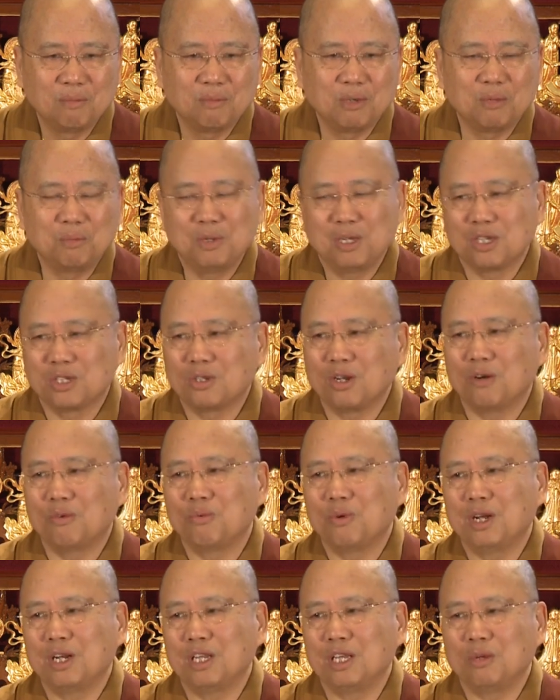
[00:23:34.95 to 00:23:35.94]
Maybe he's not
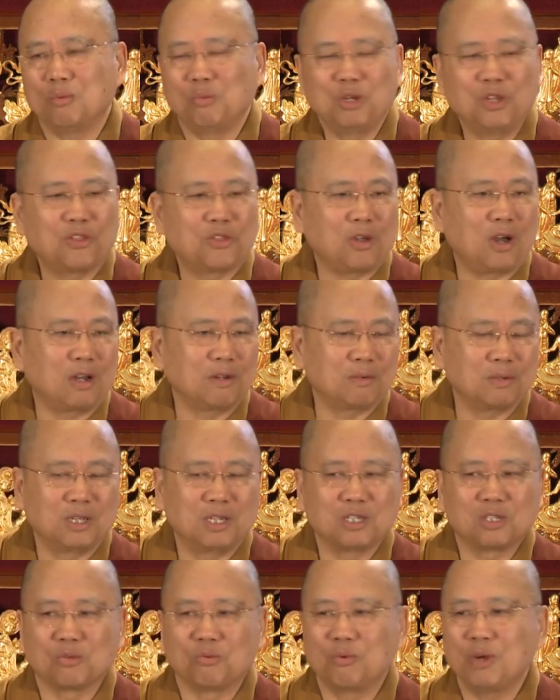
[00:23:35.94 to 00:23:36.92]
ready. We thought he's